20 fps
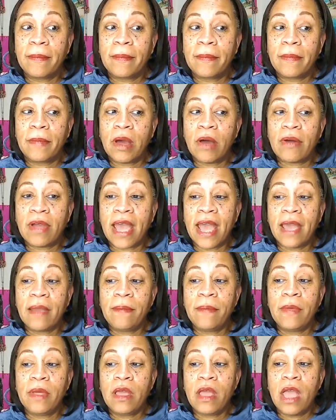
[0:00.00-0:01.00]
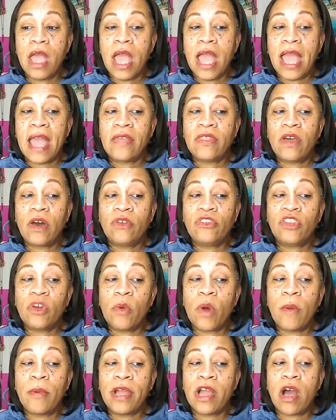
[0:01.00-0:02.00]
Okay? And those are
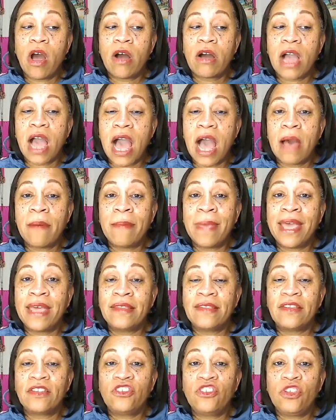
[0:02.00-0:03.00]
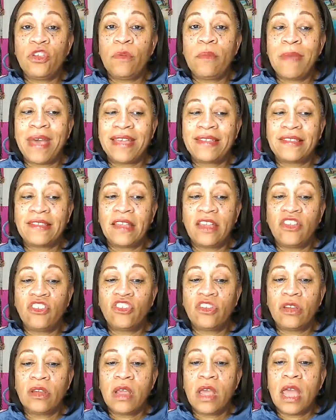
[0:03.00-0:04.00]
what we call comment to message.
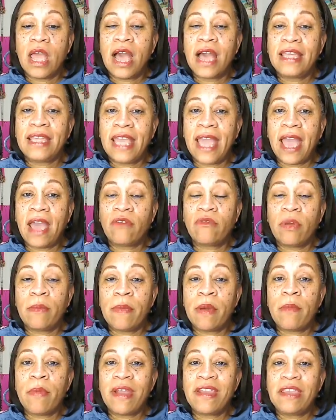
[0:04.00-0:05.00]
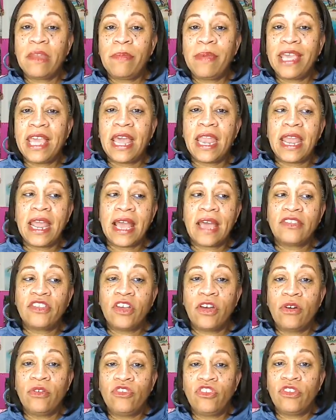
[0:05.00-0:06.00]
Again, remember at the beginning I
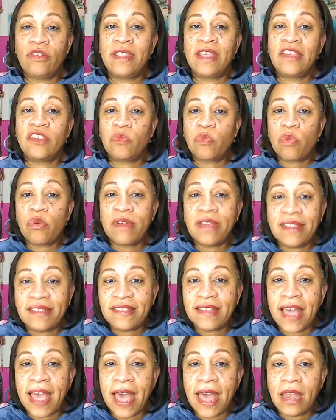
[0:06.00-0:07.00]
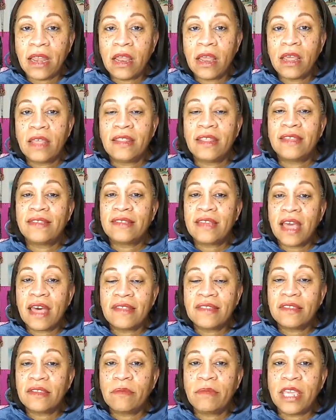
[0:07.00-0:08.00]
told you there's preset, there's
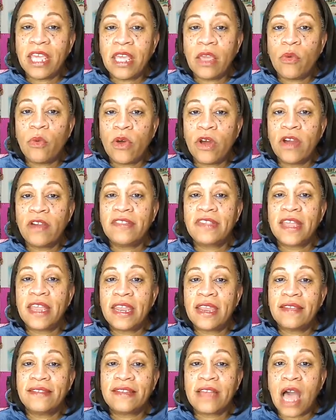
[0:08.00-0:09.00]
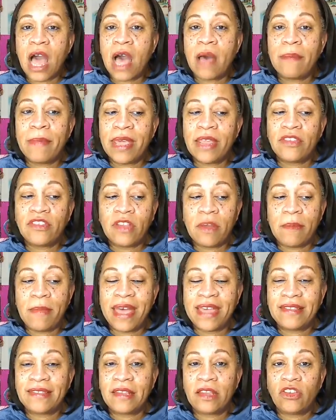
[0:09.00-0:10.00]
custom keywords, and there's comment to
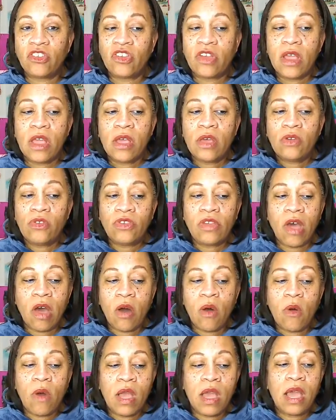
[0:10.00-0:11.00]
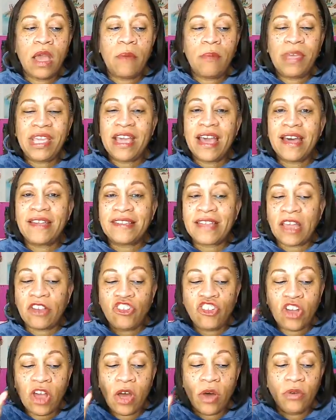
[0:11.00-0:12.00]
message. So because I
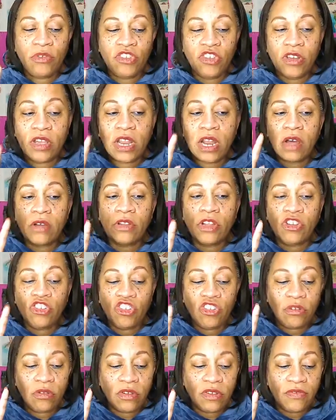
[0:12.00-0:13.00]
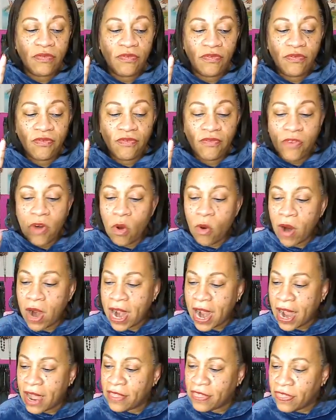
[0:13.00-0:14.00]
chose, you can only choose 4,
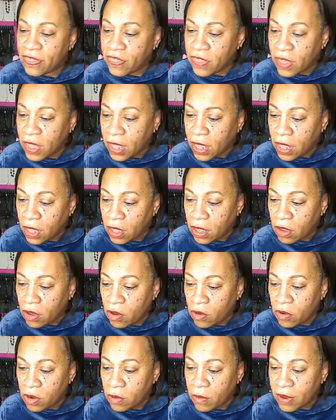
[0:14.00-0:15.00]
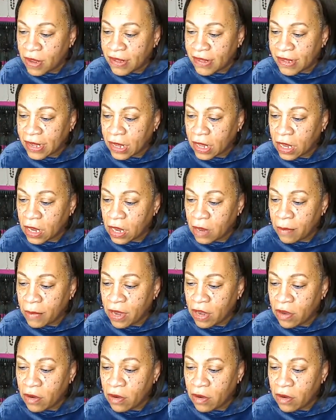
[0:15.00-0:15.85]
I think. Hold on one second. Let me